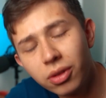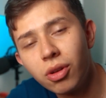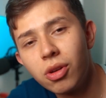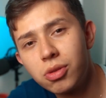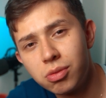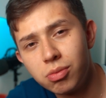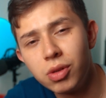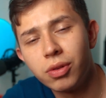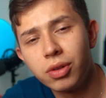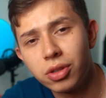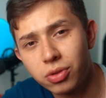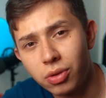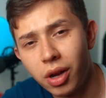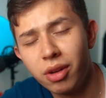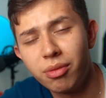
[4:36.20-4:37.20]
the noise removal a
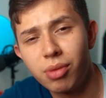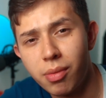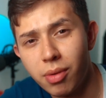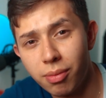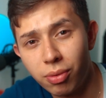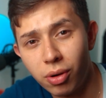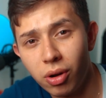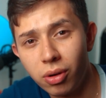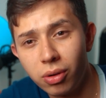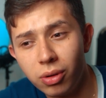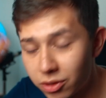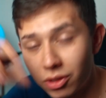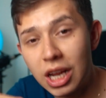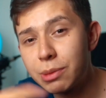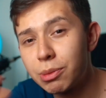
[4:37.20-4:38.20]
try on Premiere Pro.
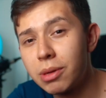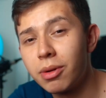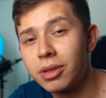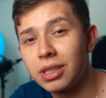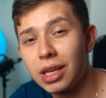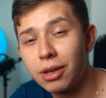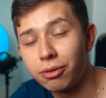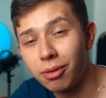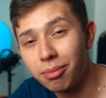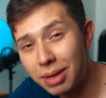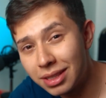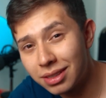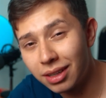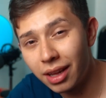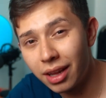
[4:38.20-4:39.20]
So that's pretty much it from
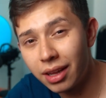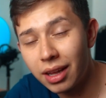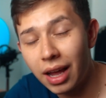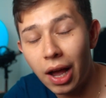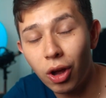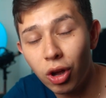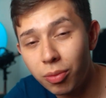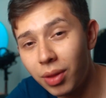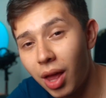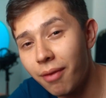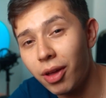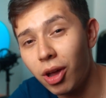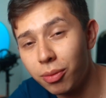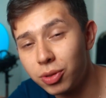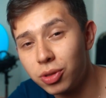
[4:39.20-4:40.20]
me today. I hope that
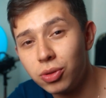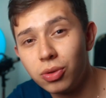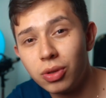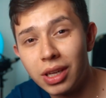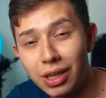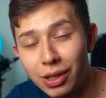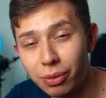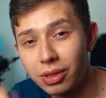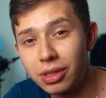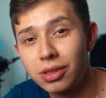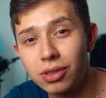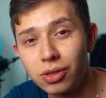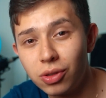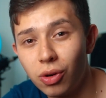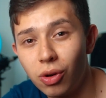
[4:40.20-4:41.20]
I've helped you
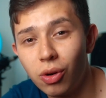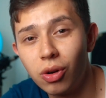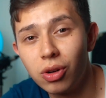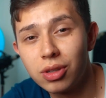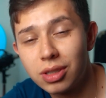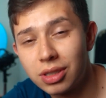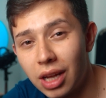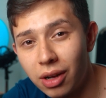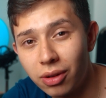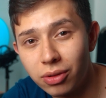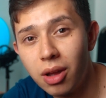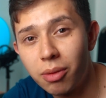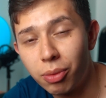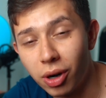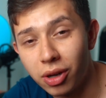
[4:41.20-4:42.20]
increase your
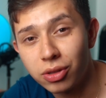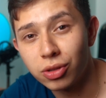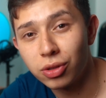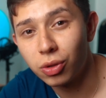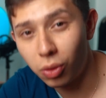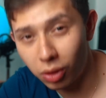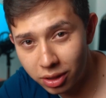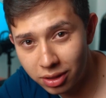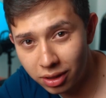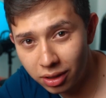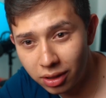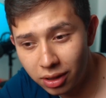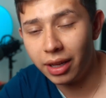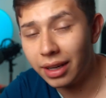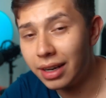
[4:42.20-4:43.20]
sound production
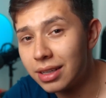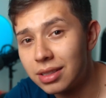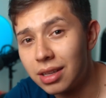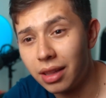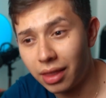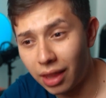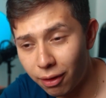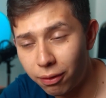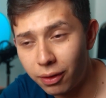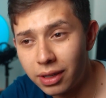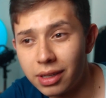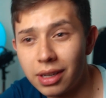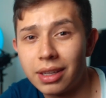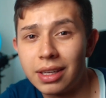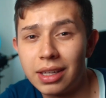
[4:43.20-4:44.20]
quality. It is
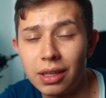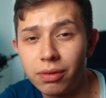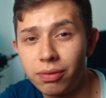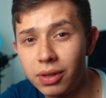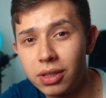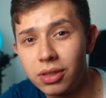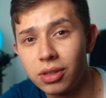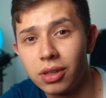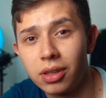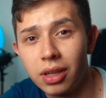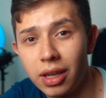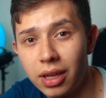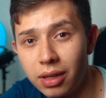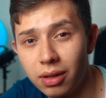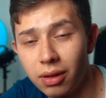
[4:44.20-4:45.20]
definitely a key feature
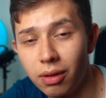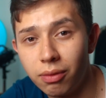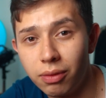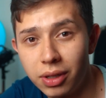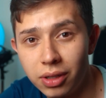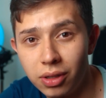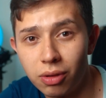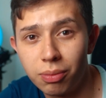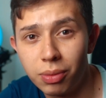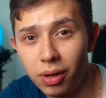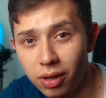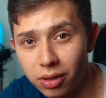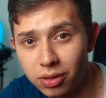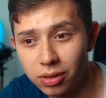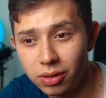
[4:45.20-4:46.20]
in video
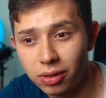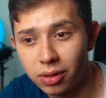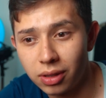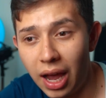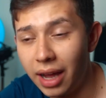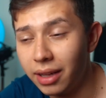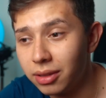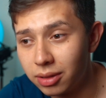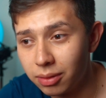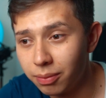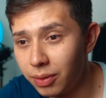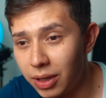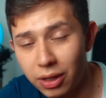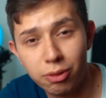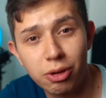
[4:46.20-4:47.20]
production, and
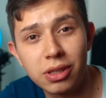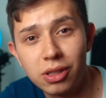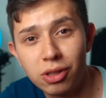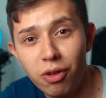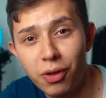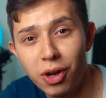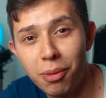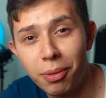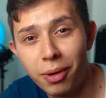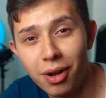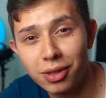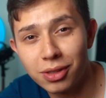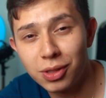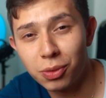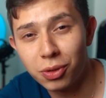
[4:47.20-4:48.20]
increasing your video
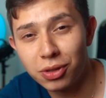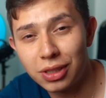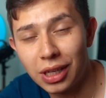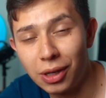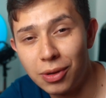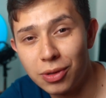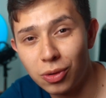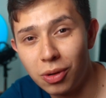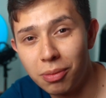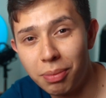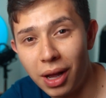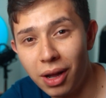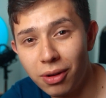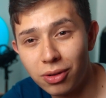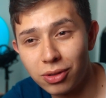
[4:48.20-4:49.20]
production is what the channel is all
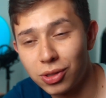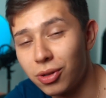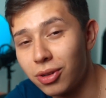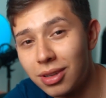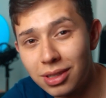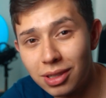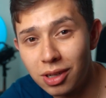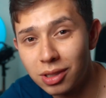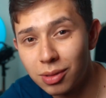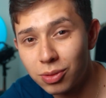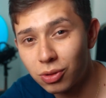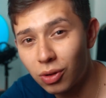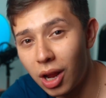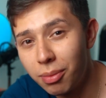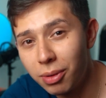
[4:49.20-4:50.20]
about. So consider
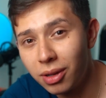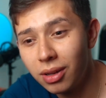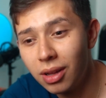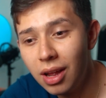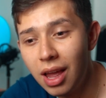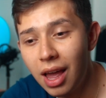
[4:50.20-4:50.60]
subscribing.